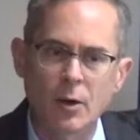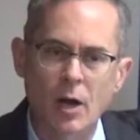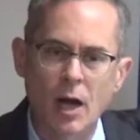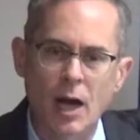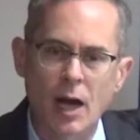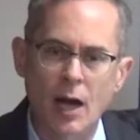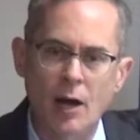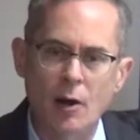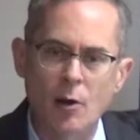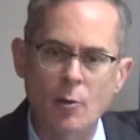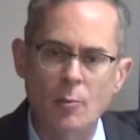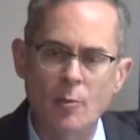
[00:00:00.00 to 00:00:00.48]

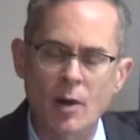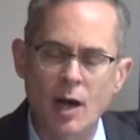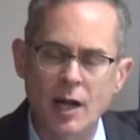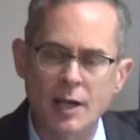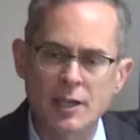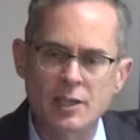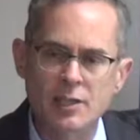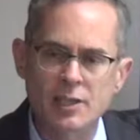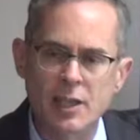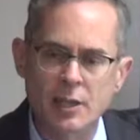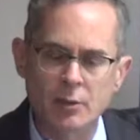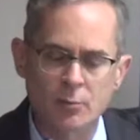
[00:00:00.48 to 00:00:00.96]
our
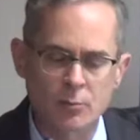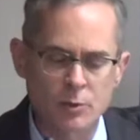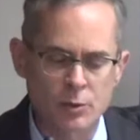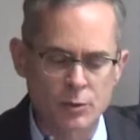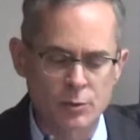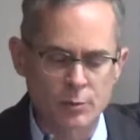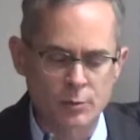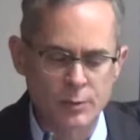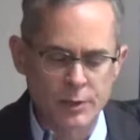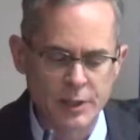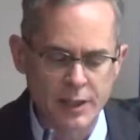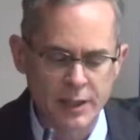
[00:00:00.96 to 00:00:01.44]
mindset
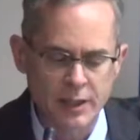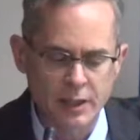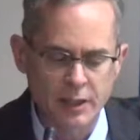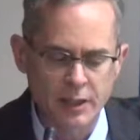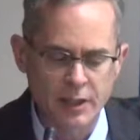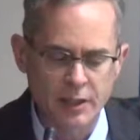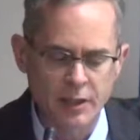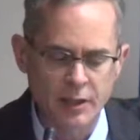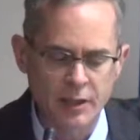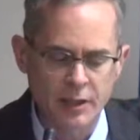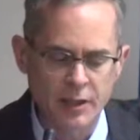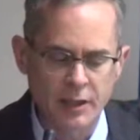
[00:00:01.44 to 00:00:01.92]
was
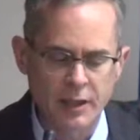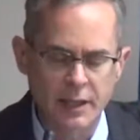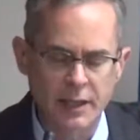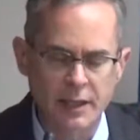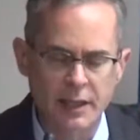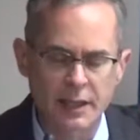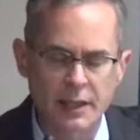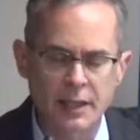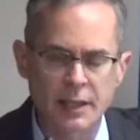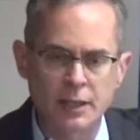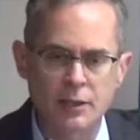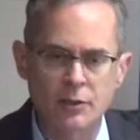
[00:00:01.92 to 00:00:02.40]
really
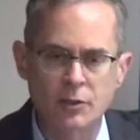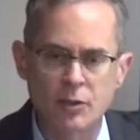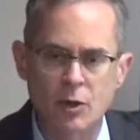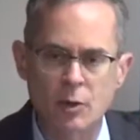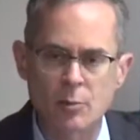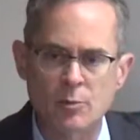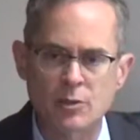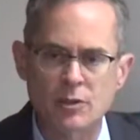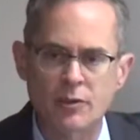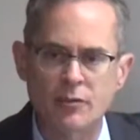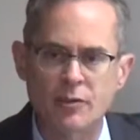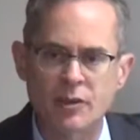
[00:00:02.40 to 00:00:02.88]
in
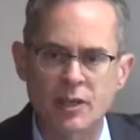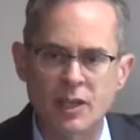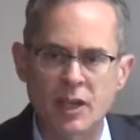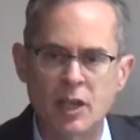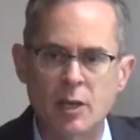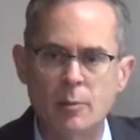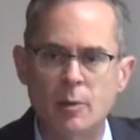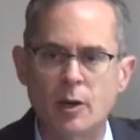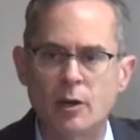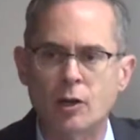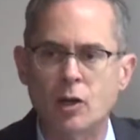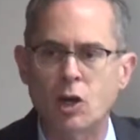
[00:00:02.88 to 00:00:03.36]
terms of
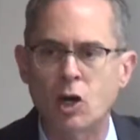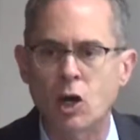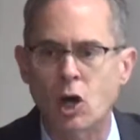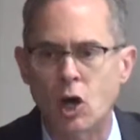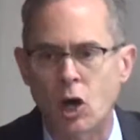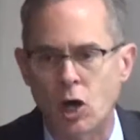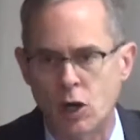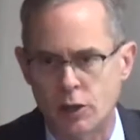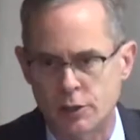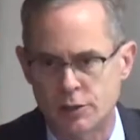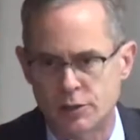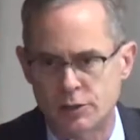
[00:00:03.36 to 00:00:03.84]
thinking about
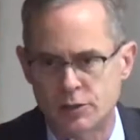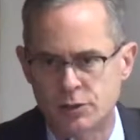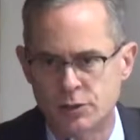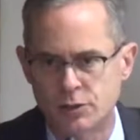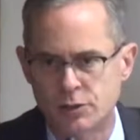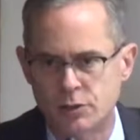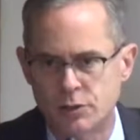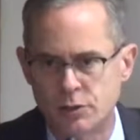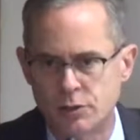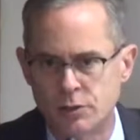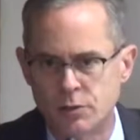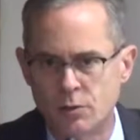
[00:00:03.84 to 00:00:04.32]

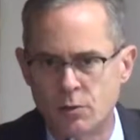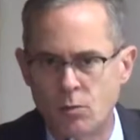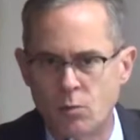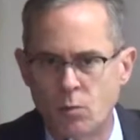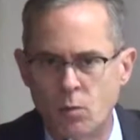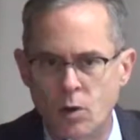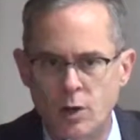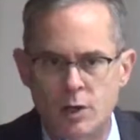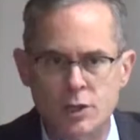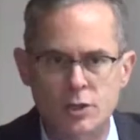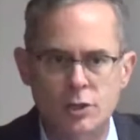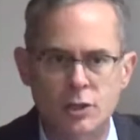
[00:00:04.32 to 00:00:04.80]
costs.
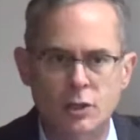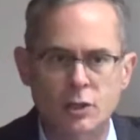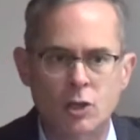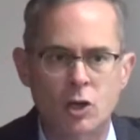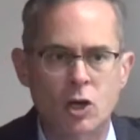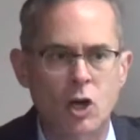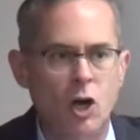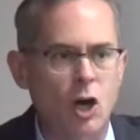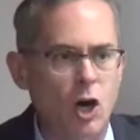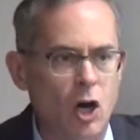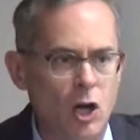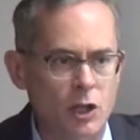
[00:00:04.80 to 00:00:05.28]
What does it
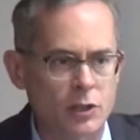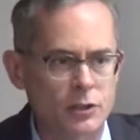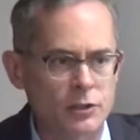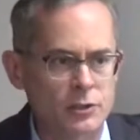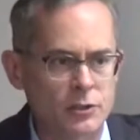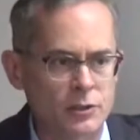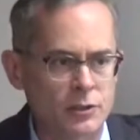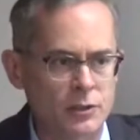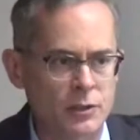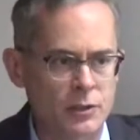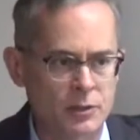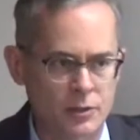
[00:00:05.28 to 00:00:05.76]

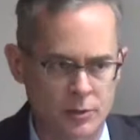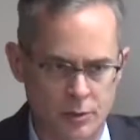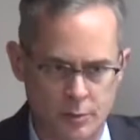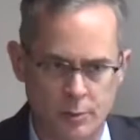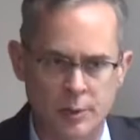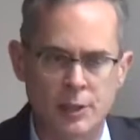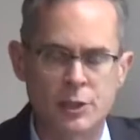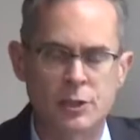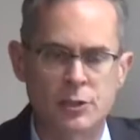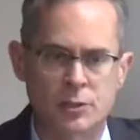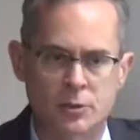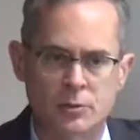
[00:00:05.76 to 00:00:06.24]
cost to
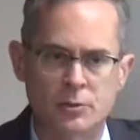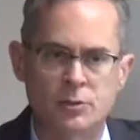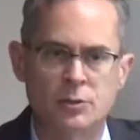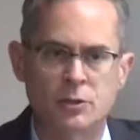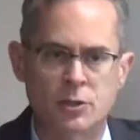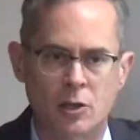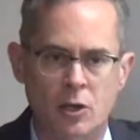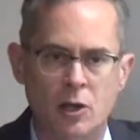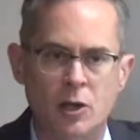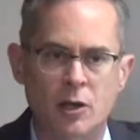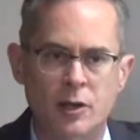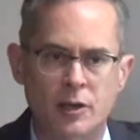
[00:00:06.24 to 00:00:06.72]
reach those
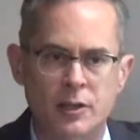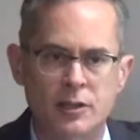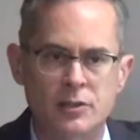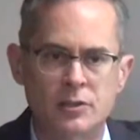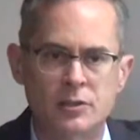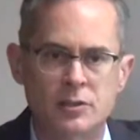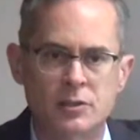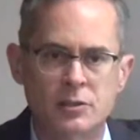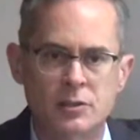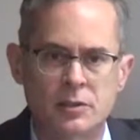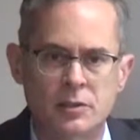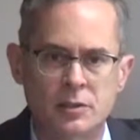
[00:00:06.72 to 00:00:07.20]

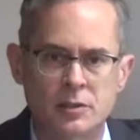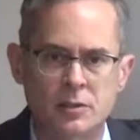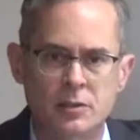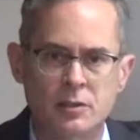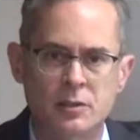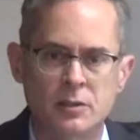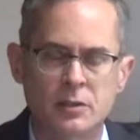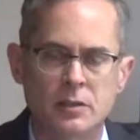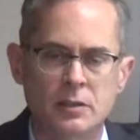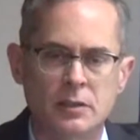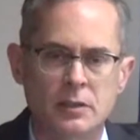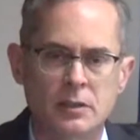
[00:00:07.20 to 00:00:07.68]
targets?
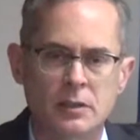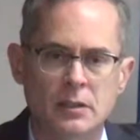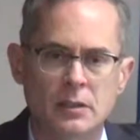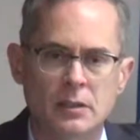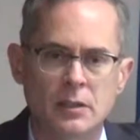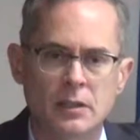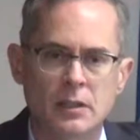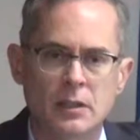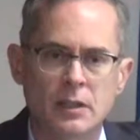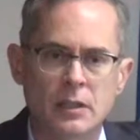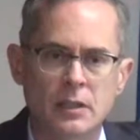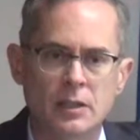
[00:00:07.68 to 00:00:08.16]

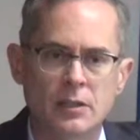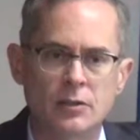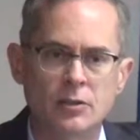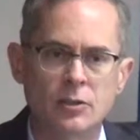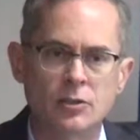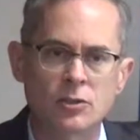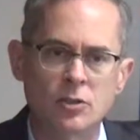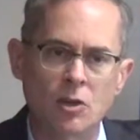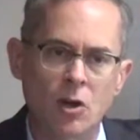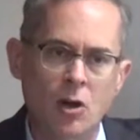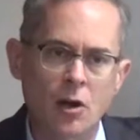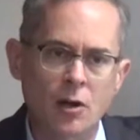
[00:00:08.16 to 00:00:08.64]

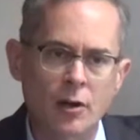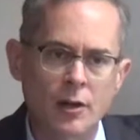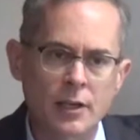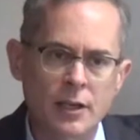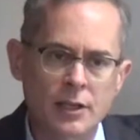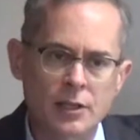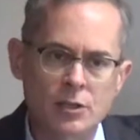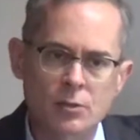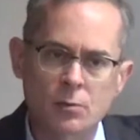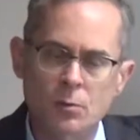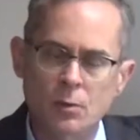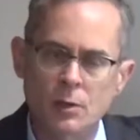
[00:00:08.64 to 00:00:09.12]
The
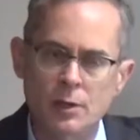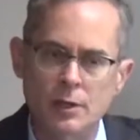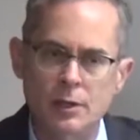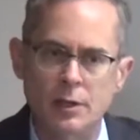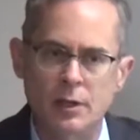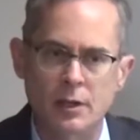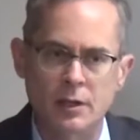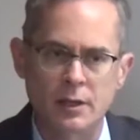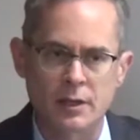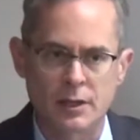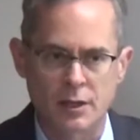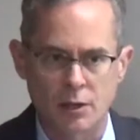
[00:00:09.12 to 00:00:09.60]
targets
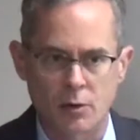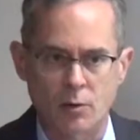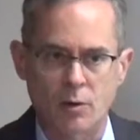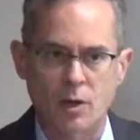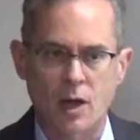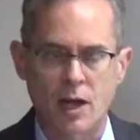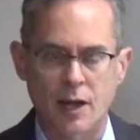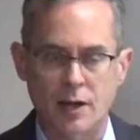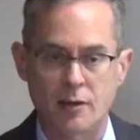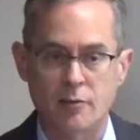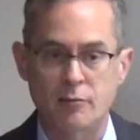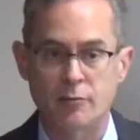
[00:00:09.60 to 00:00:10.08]
were,
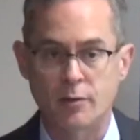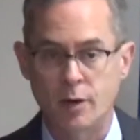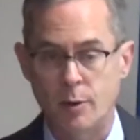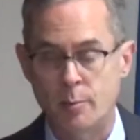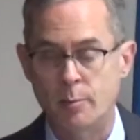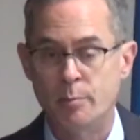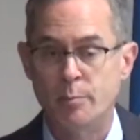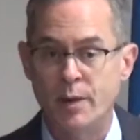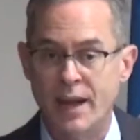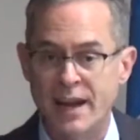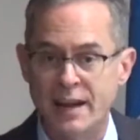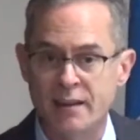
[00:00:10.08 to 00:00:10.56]
kind
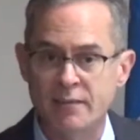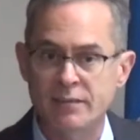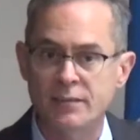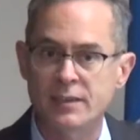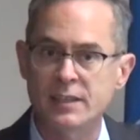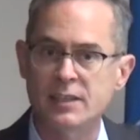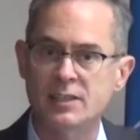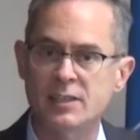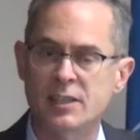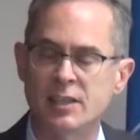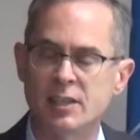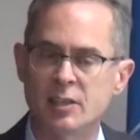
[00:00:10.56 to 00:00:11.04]
of
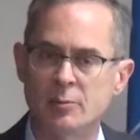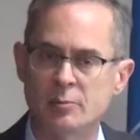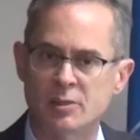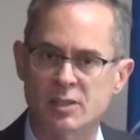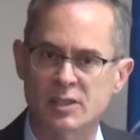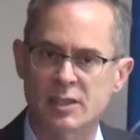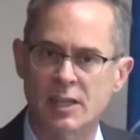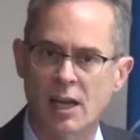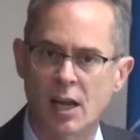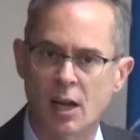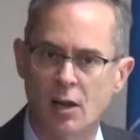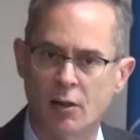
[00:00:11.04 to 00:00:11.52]
benefits in
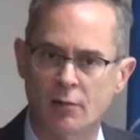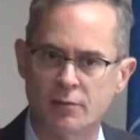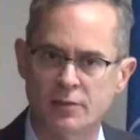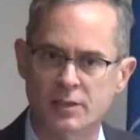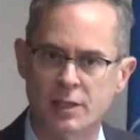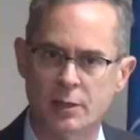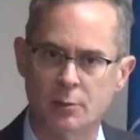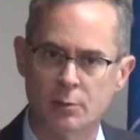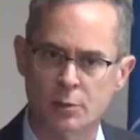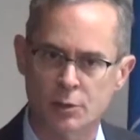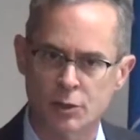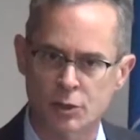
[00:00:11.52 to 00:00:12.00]
themselves.
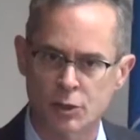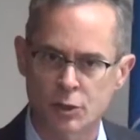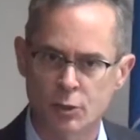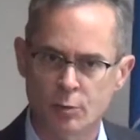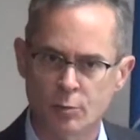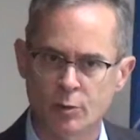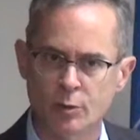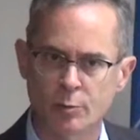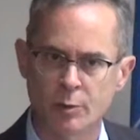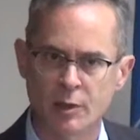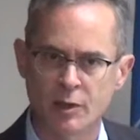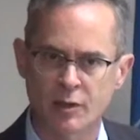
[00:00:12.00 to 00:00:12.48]
They were
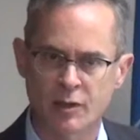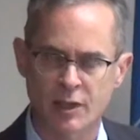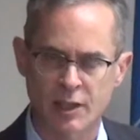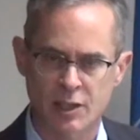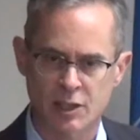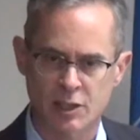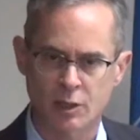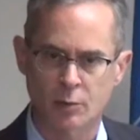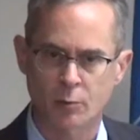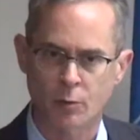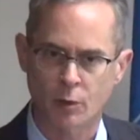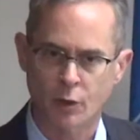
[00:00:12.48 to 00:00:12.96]
assumed to be
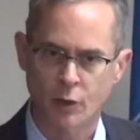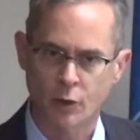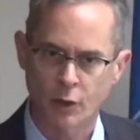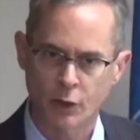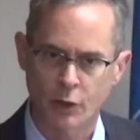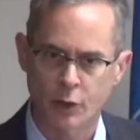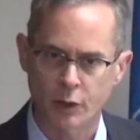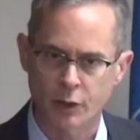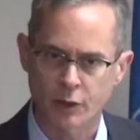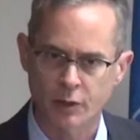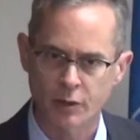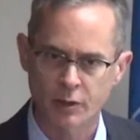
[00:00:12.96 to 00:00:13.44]
things that were
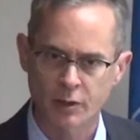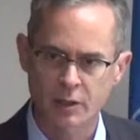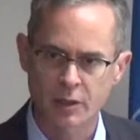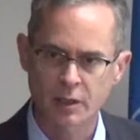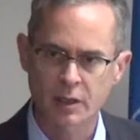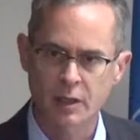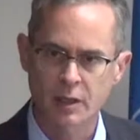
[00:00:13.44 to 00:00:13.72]
good,